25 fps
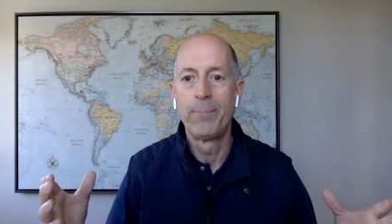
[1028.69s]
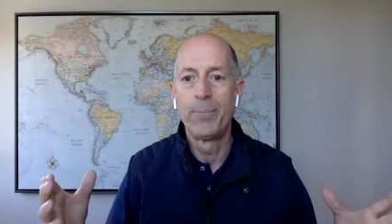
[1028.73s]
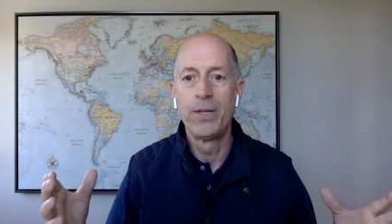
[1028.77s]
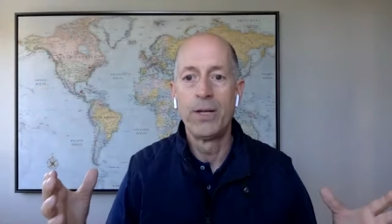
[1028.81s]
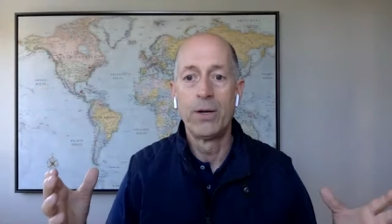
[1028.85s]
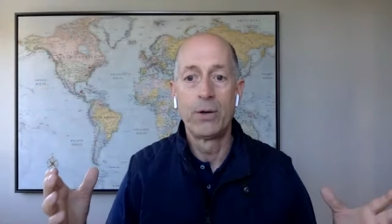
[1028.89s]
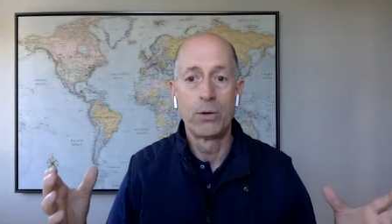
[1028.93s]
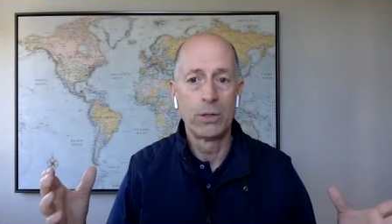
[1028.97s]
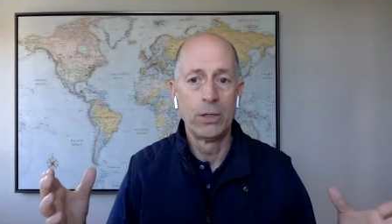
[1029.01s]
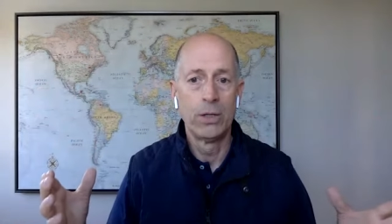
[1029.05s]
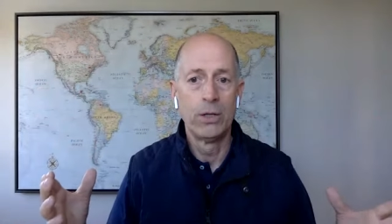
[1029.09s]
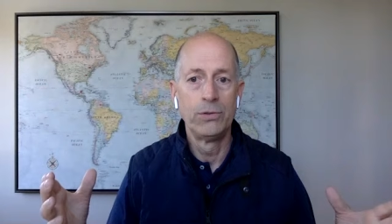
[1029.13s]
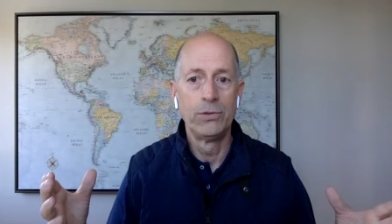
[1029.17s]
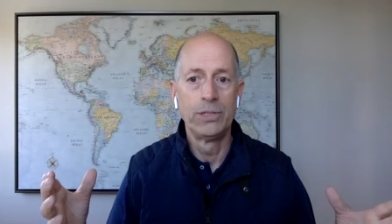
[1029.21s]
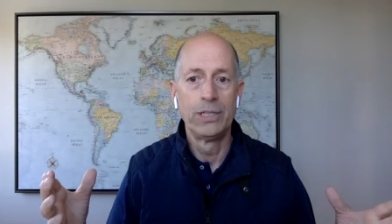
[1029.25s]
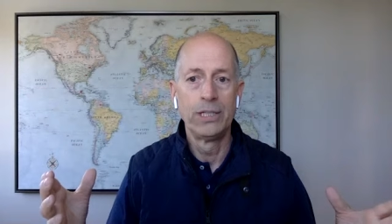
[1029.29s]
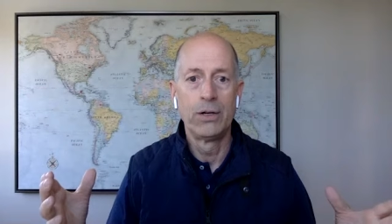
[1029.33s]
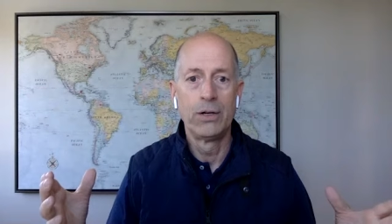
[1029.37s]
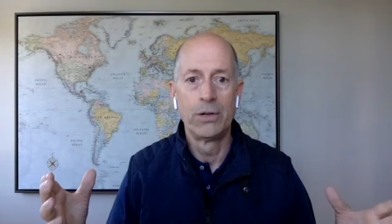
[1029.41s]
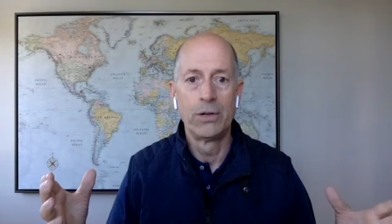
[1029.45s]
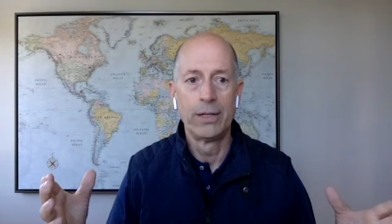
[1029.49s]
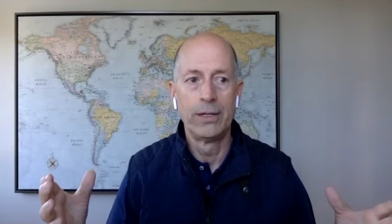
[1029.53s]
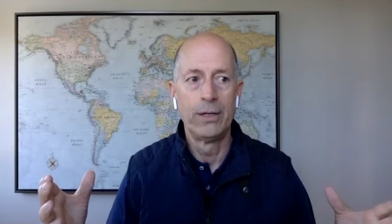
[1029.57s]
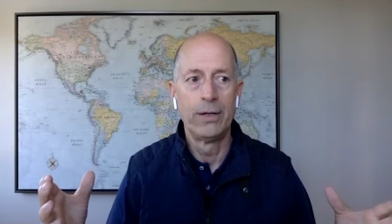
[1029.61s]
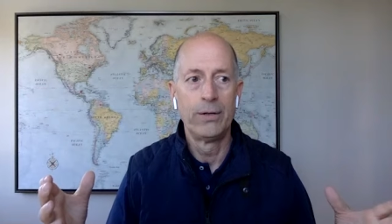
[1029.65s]
you know, closing
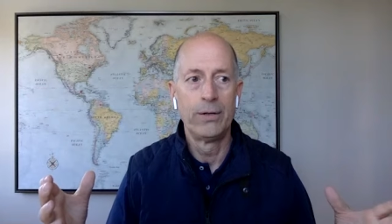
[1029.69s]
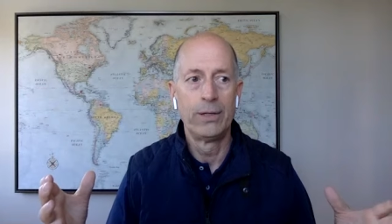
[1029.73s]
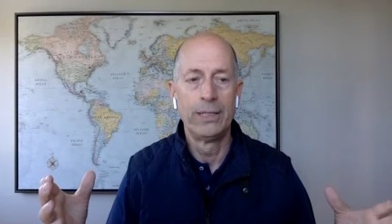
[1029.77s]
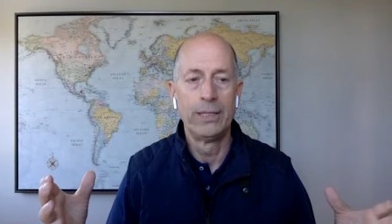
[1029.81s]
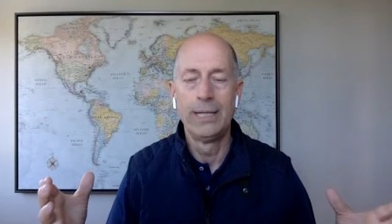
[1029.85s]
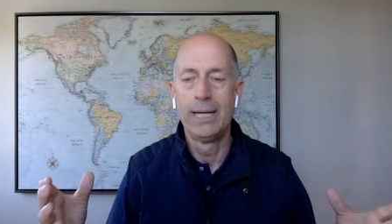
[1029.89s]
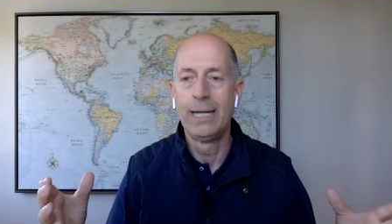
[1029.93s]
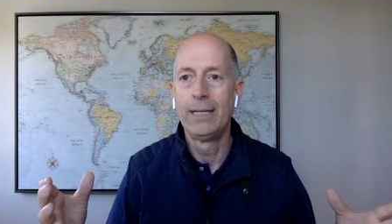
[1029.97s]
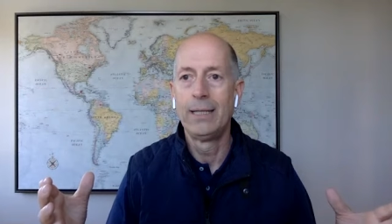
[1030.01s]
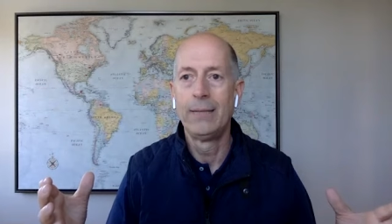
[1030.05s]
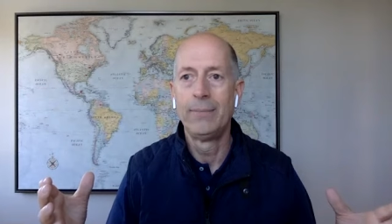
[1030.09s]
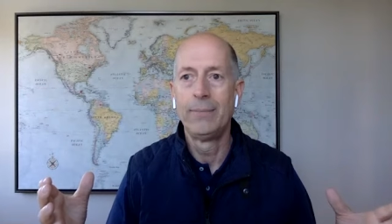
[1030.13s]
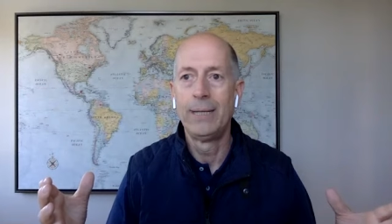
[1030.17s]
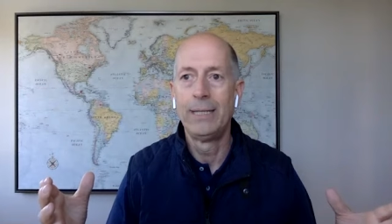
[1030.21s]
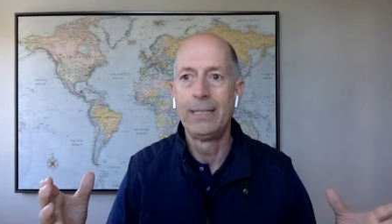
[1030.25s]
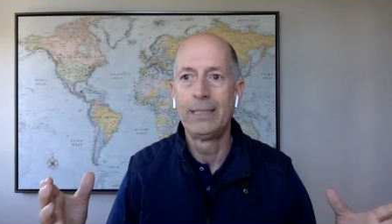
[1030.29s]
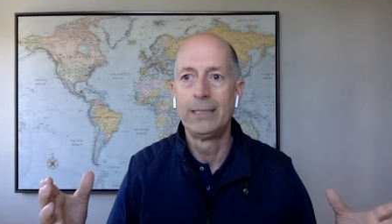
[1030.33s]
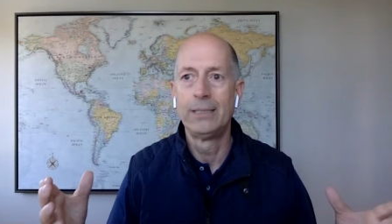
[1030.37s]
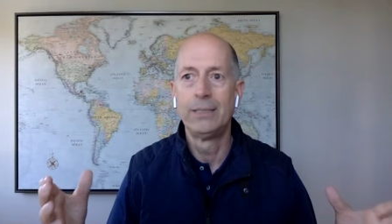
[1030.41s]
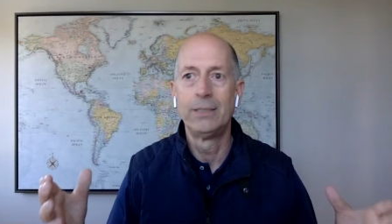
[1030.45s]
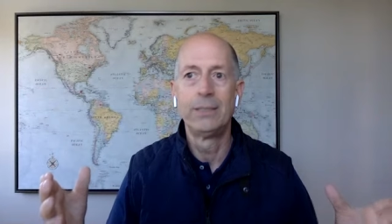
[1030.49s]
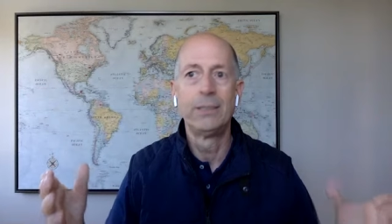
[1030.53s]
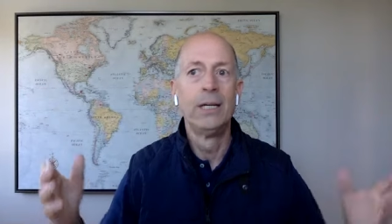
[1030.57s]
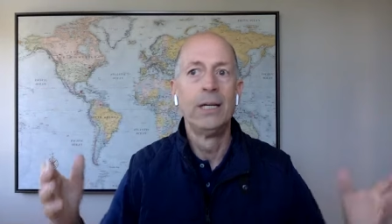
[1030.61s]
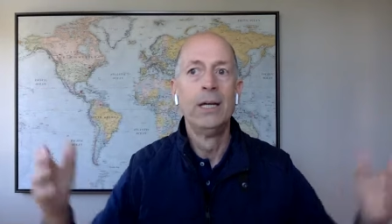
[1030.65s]
on a, on a daily
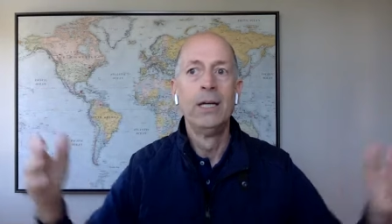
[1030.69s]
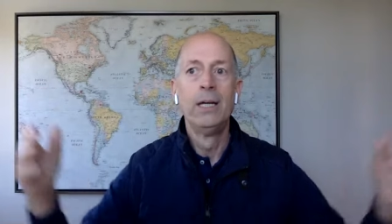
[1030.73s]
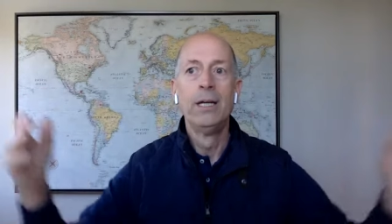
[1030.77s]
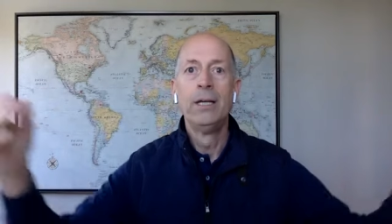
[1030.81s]
basis,